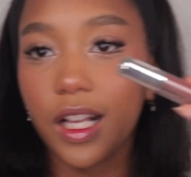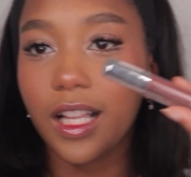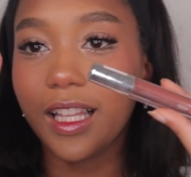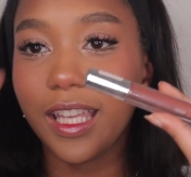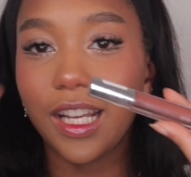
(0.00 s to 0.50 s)

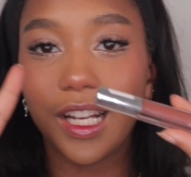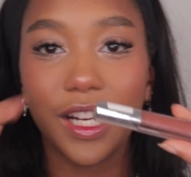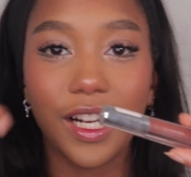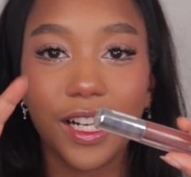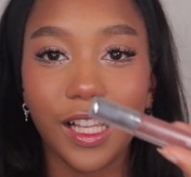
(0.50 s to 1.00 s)

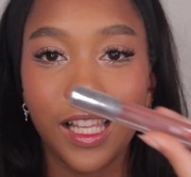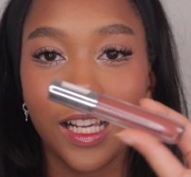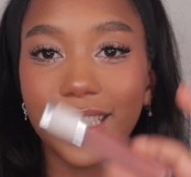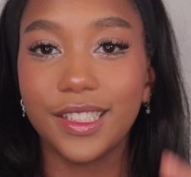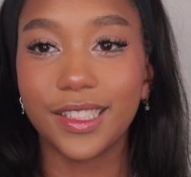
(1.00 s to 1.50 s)
clear
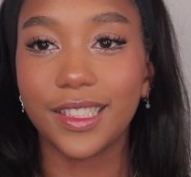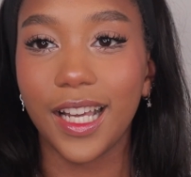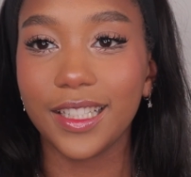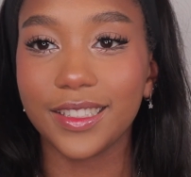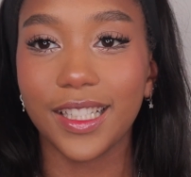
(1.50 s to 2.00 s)
gloss,
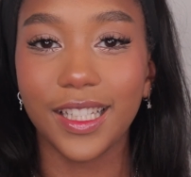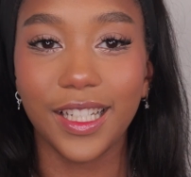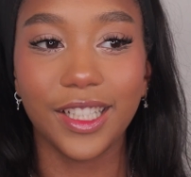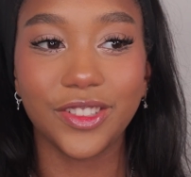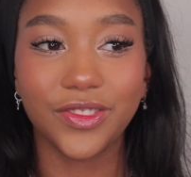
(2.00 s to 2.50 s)
not
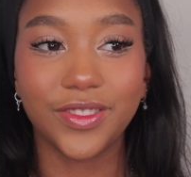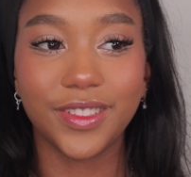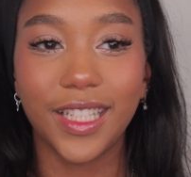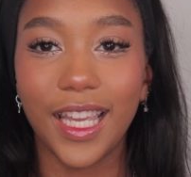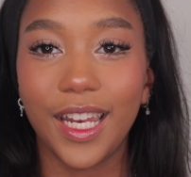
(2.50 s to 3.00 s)
clear
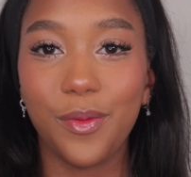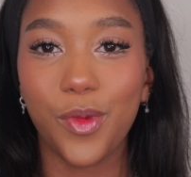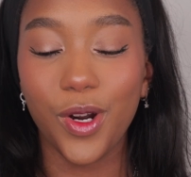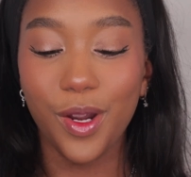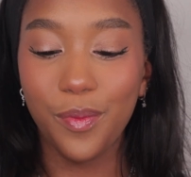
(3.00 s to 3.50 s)

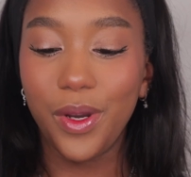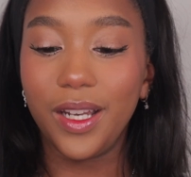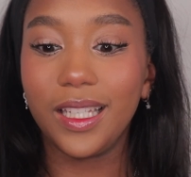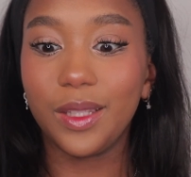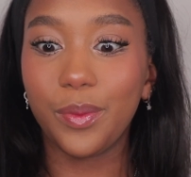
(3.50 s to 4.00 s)
anymore,
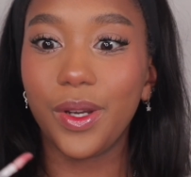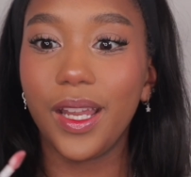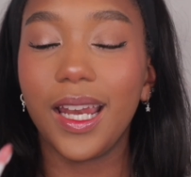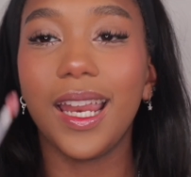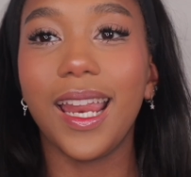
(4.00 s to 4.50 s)
but you get the
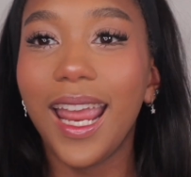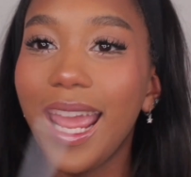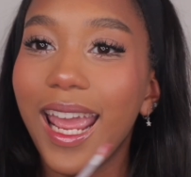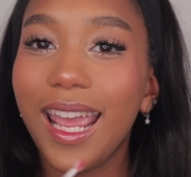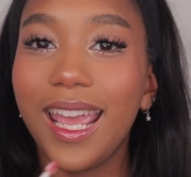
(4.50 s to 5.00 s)
point,
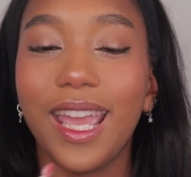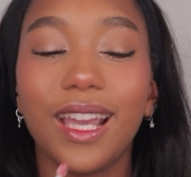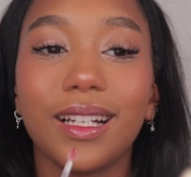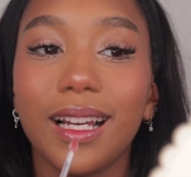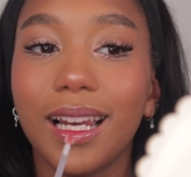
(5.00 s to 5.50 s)

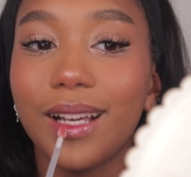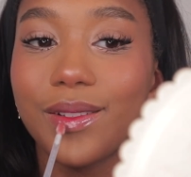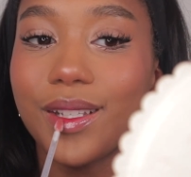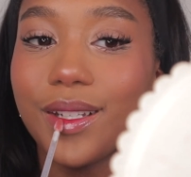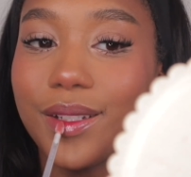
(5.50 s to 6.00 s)
and
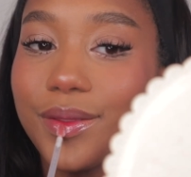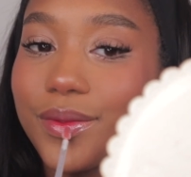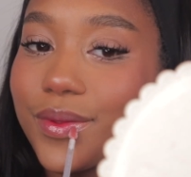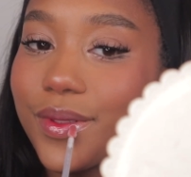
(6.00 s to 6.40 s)
gloss it up.